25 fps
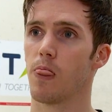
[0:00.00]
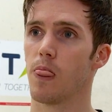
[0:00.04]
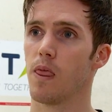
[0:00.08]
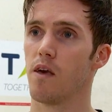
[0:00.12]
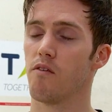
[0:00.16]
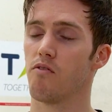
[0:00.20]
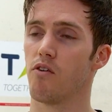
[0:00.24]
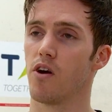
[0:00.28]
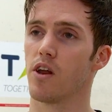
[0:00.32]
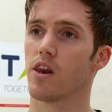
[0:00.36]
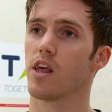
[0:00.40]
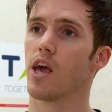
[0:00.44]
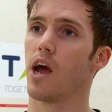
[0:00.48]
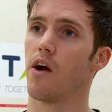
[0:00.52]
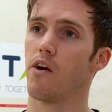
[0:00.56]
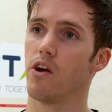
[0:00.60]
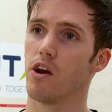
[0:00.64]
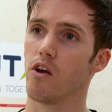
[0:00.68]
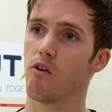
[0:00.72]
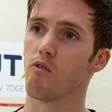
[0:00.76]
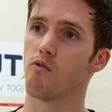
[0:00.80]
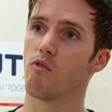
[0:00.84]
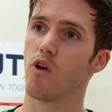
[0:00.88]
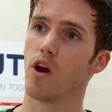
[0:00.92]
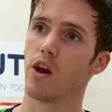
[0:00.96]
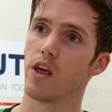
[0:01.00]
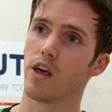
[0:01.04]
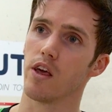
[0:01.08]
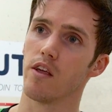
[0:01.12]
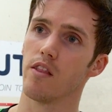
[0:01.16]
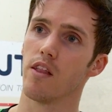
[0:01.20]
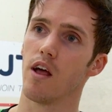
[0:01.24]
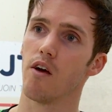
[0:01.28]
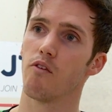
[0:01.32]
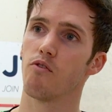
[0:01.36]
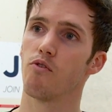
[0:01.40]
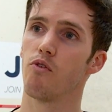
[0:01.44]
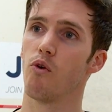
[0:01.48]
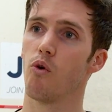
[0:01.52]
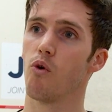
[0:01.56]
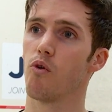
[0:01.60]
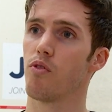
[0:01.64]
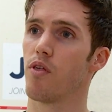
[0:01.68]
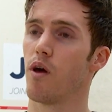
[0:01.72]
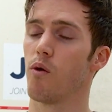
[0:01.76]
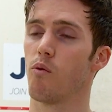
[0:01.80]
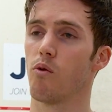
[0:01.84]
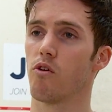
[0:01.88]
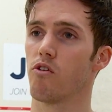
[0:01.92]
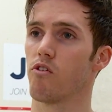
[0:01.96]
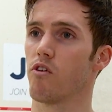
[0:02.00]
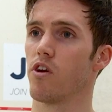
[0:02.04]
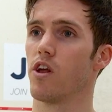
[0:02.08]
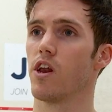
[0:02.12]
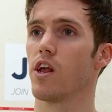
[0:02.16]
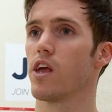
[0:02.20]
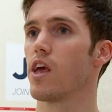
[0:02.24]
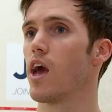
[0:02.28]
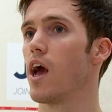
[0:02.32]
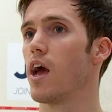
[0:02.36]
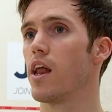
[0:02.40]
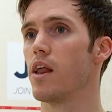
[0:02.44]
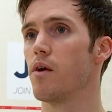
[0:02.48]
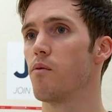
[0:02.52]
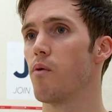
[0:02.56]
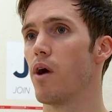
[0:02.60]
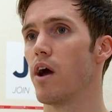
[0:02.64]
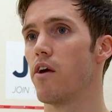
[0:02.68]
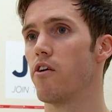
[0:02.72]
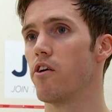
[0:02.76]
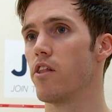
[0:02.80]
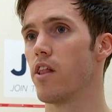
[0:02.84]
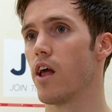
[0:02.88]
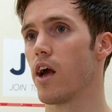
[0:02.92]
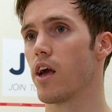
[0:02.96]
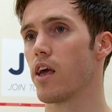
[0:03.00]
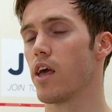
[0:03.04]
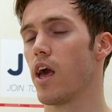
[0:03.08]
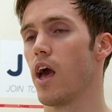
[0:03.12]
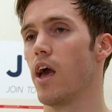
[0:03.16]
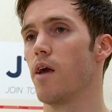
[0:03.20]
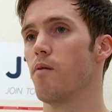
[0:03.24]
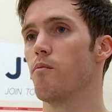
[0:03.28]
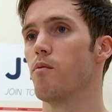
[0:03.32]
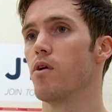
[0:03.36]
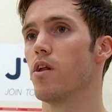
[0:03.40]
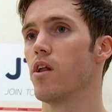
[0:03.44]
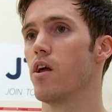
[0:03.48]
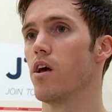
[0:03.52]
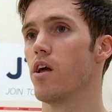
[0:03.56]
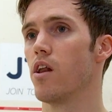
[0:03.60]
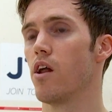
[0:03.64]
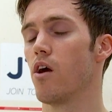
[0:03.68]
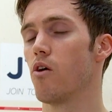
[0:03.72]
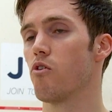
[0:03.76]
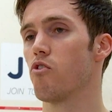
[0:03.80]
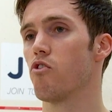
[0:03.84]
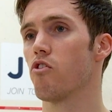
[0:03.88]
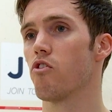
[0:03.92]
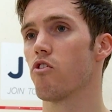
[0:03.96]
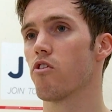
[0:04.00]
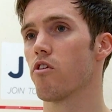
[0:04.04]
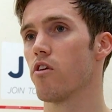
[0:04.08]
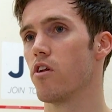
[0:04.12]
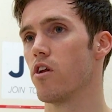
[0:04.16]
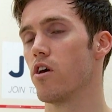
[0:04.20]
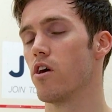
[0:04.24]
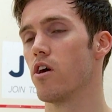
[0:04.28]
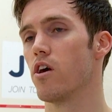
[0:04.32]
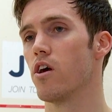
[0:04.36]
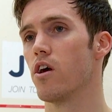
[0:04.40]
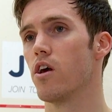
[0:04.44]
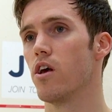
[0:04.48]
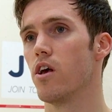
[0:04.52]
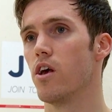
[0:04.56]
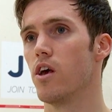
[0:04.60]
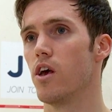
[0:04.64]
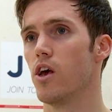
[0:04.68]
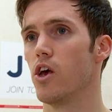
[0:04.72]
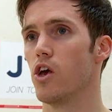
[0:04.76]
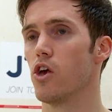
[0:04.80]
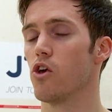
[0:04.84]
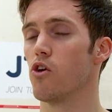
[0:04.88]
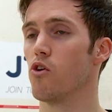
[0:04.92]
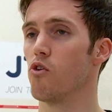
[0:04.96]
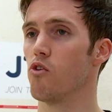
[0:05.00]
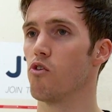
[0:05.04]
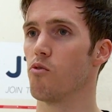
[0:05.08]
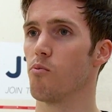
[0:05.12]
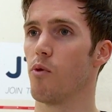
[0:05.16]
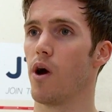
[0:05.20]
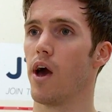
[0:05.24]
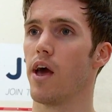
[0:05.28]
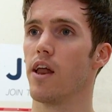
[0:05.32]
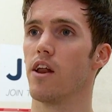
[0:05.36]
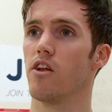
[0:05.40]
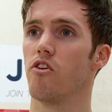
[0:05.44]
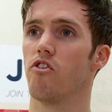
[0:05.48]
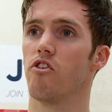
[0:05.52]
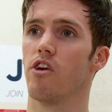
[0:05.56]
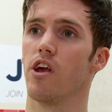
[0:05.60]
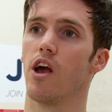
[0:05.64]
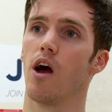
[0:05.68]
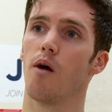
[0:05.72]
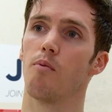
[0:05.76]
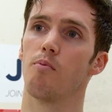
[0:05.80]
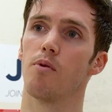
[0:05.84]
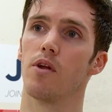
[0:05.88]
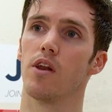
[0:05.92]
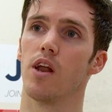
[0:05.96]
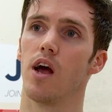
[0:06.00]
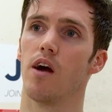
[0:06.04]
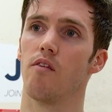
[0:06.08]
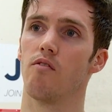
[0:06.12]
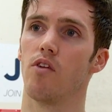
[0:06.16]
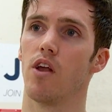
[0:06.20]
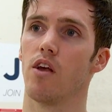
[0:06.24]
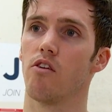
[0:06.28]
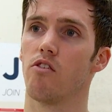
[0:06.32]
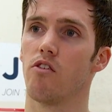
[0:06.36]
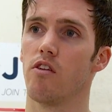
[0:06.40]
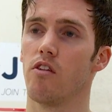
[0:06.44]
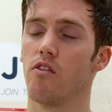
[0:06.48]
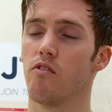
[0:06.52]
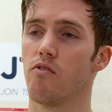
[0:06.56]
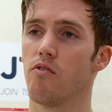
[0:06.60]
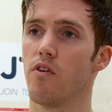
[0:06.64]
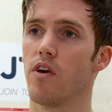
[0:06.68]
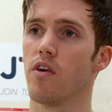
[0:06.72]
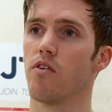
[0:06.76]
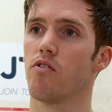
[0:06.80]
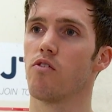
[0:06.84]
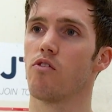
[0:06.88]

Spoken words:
if I'd carried on running in that fourth, I wasn't going to get anywhere in that game, and I was just going to use my energy up and have less in the fifth.